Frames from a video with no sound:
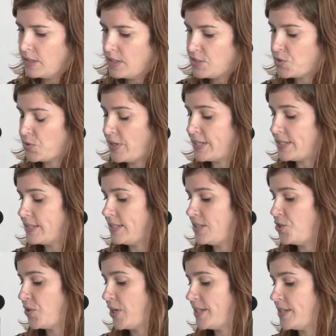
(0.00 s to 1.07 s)
So it's
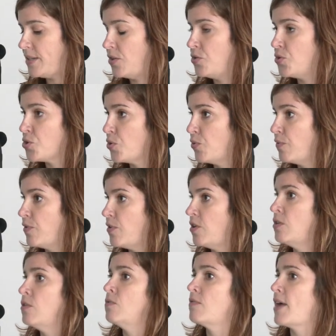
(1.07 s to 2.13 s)
situated on the show
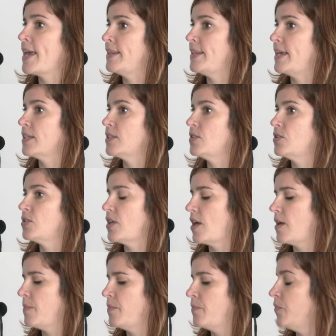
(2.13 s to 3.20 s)
floor, right next
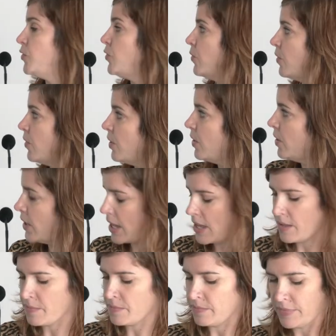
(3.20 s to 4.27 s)
to the
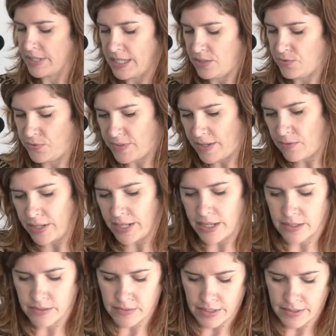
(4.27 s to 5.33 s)
keynote
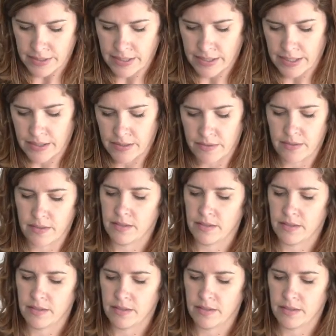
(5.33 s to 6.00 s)
area. I think I can